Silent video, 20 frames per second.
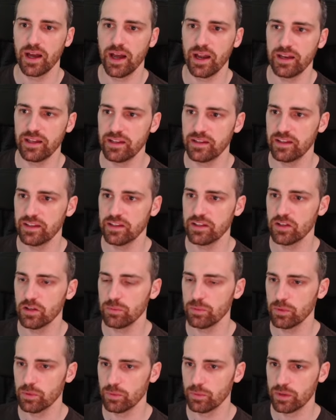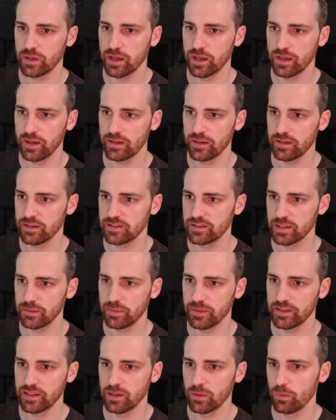And in this notebook we can see
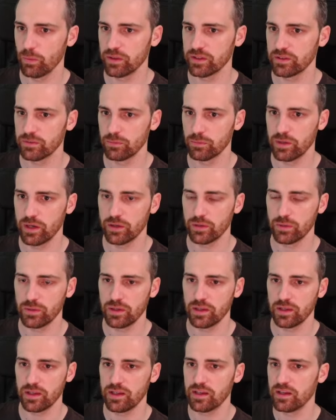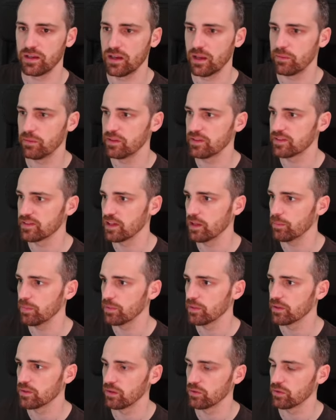better what we are doing in every step.
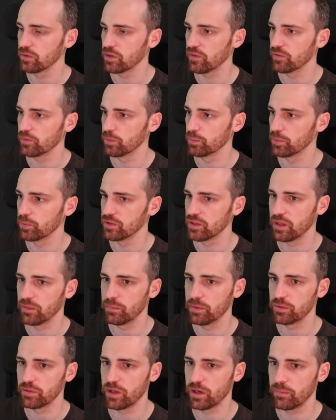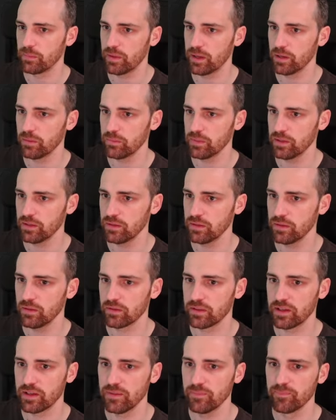Here you have to put the virtual environment,
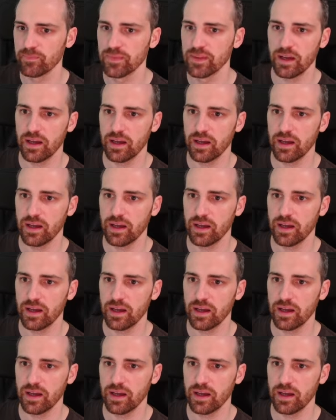okay?